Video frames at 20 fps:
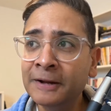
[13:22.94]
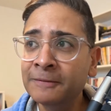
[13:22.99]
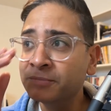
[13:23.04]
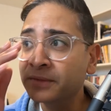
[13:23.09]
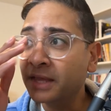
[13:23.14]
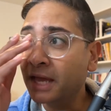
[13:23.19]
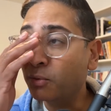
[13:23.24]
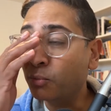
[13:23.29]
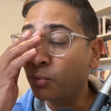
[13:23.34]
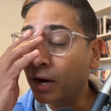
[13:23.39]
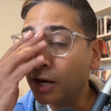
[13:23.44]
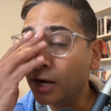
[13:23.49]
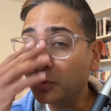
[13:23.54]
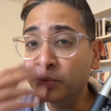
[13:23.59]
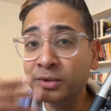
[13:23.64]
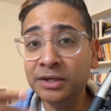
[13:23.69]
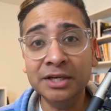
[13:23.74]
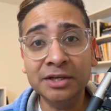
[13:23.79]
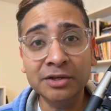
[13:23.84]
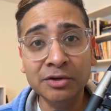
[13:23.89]
while we
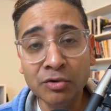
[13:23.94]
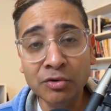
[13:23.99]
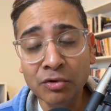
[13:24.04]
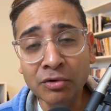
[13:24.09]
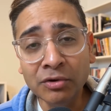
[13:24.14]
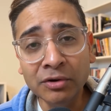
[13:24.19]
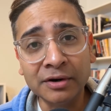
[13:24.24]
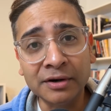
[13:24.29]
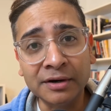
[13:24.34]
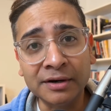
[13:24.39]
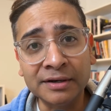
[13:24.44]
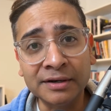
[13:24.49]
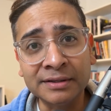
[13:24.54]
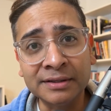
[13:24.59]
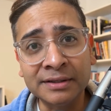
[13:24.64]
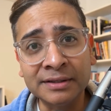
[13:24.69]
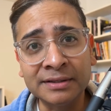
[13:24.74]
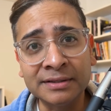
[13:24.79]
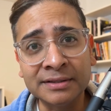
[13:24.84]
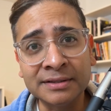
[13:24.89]
ignore
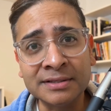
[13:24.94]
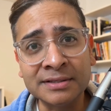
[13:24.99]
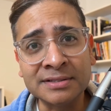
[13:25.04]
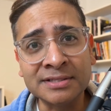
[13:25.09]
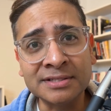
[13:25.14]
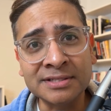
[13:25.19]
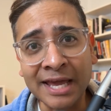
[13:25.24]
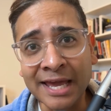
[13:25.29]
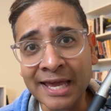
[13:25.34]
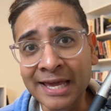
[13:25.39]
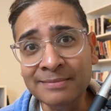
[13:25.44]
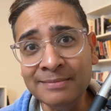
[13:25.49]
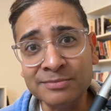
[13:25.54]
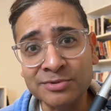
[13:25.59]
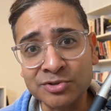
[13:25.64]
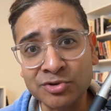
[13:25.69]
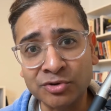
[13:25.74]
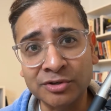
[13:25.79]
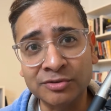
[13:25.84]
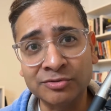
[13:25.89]
the same
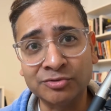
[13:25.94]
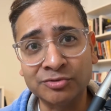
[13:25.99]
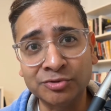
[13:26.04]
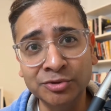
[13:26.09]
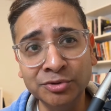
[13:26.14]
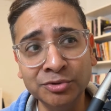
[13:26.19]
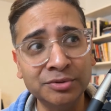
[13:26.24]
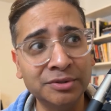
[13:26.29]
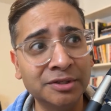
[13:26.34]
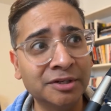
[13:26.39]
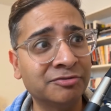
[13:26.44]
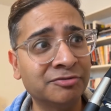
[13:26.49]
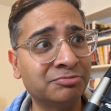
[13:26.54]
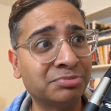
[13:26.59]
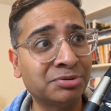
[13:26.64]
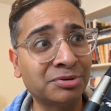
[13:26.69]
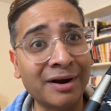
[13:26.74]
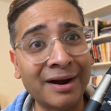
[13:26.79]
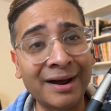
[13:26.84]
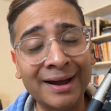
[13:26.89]
sort of root of
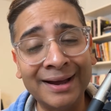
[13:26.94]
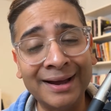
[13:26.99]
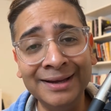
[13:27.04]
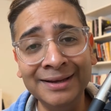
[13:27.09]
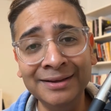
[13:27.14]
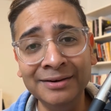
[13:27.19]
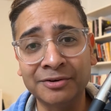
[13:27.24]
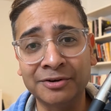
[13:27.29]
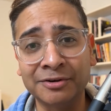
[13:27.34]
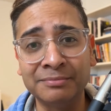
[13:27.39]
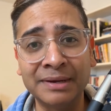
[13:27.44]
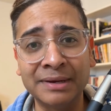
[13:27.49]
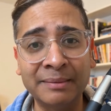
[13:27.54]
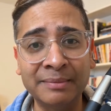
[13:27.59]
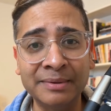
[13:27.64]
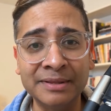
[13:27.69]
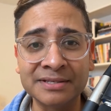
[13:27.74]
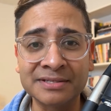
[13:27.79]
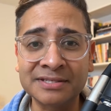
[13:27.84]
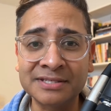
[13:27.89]
pride, or maybe
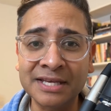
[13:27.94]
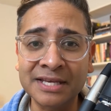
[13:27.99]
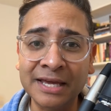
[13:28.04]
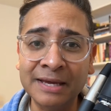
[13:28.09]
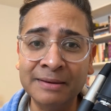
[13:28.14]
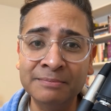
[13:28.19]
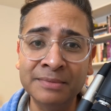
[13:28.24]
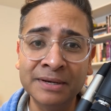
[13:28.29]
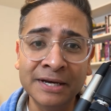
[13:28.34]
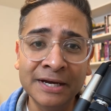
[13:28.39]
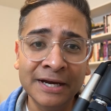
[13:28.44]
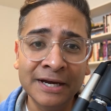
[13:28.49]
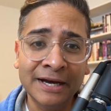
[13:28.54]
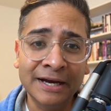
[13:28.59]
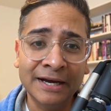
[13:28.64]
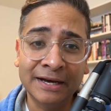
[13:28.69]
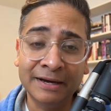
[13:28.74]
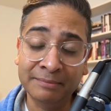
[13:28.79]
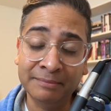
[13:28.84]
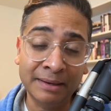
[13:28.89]
the same,
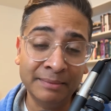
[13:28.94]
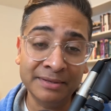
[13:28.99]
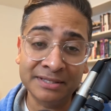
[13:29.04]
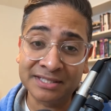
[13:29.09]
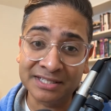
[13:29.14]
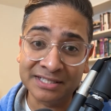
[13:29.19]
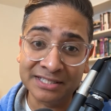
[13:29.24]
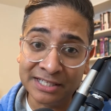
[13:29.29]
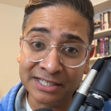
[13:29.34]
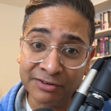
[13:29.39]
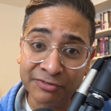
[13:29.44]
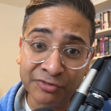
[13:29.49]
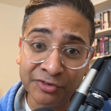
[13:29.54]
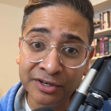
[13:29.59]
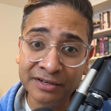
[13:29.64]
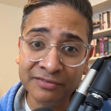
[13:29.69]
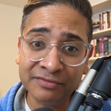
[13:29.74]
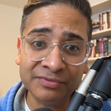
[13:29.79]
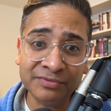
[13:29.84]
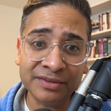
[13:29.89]
maybe it's a
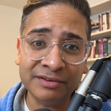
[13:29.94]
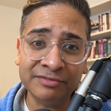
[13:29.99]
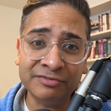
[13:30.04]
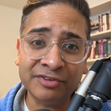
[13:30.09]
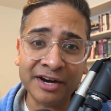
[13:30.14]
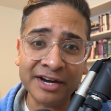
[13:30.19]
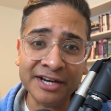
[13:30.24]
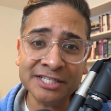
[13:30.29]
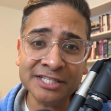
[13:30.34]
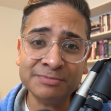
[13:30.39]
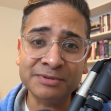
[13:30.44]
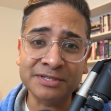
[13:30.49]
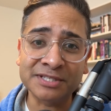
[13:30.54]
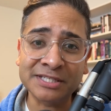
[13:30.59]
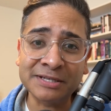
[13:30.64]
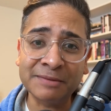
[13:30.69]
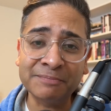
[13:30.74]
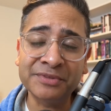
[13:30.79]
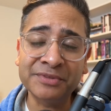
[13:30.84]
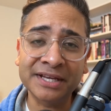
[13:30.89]
different vice, but
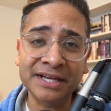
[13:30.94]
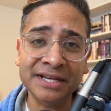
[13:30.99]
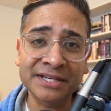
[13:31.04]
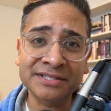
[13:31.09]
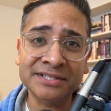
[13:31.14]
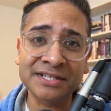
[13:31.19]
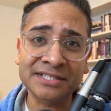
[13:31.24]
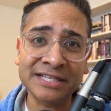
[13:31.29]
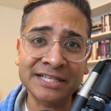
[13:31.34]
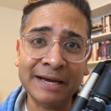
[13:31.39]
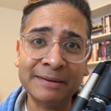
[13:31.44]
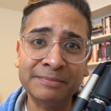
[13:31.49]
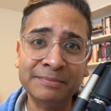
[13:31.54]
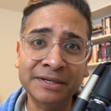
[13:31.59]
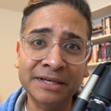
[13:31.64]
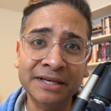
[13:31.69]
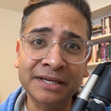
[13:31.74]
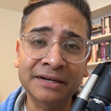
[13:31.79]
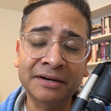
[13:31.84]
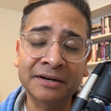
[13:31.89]
something else that's happening
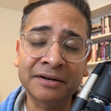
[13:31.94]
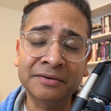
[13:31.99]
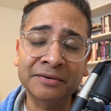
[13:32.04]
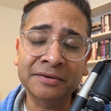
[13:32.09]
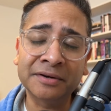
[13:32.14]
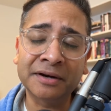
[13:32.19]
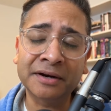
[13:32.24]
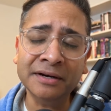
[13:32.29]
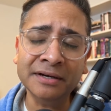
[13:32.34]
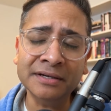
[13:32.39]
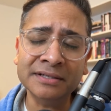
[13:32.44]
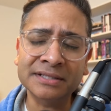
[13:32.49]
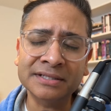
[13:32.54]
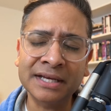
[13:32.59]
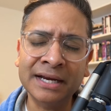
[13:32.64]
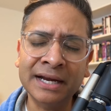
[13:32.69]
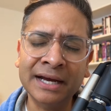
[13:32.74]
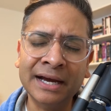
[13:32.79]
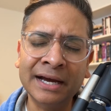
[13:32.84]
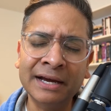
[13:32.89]
in our own hearts. And
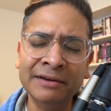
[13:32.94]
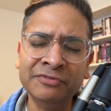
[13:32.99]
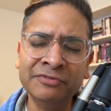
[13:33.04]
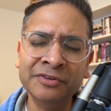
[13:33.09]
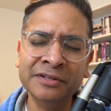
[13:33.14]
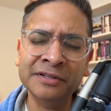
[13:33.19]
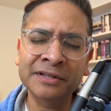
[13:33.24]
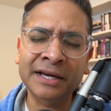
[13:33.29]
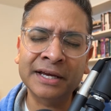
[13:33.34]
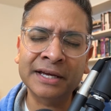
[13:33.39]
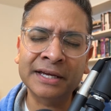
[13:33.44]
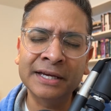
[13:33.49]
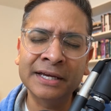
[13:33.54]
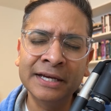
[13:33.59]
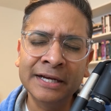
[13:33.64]
I feel like